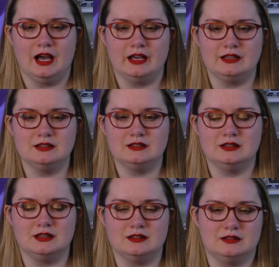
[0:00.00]
I
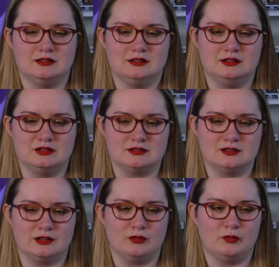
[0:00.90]
the just
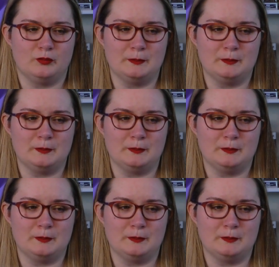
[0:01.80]
the